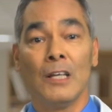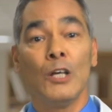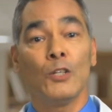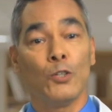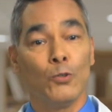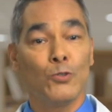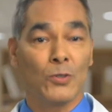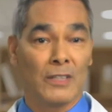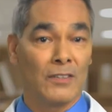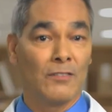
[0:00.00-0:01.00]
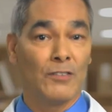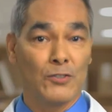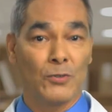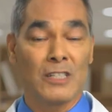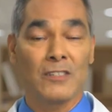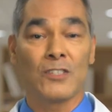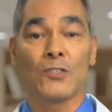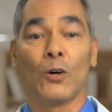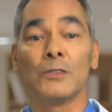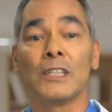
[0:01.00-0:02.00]
Usually, the vitreous is
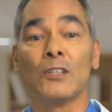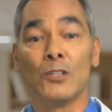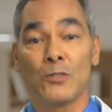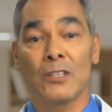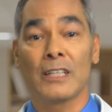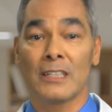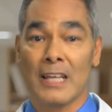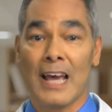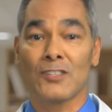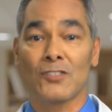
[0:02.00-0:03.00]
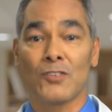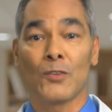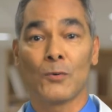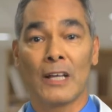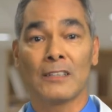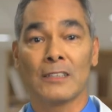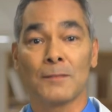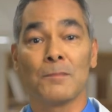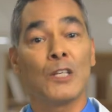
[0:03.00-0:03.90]
only loosely attached to the retina,